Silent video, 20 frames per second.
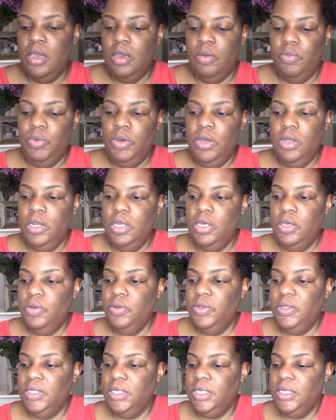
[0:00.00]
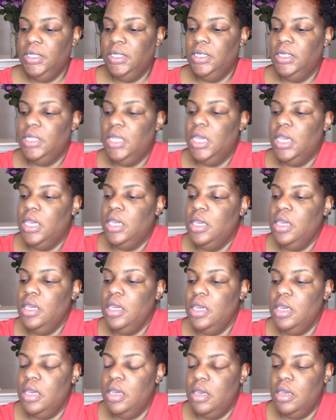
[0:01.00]
We're going to use this today.
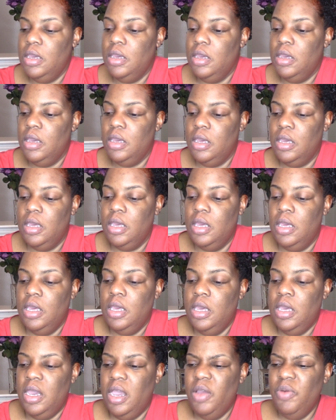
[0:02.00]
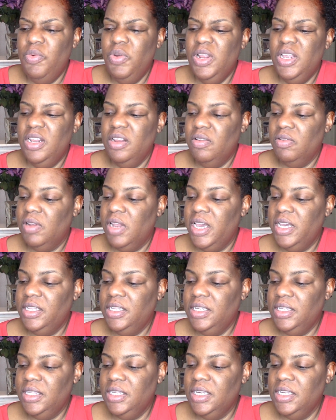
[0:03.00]
I really don't like
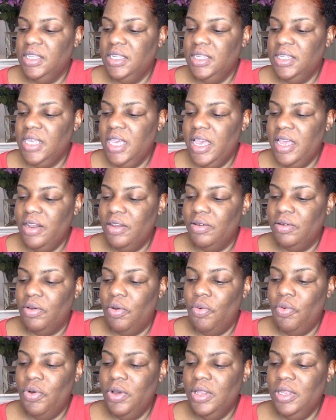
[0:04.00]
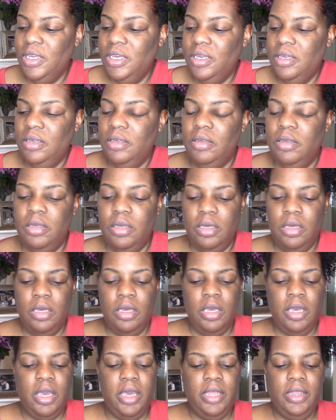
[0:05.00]
this because it's kind of oily.
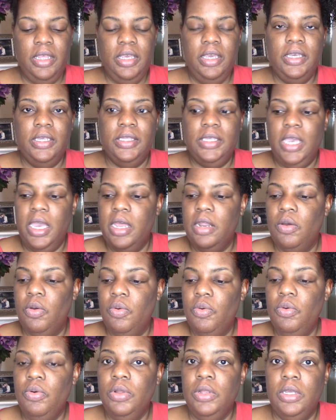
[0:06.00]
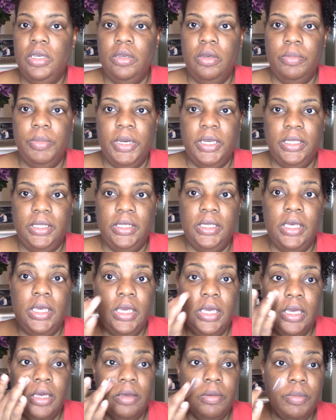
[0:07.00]
I think it's kind of oily on my
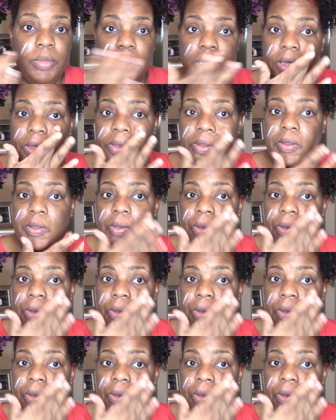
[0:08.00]
skin, but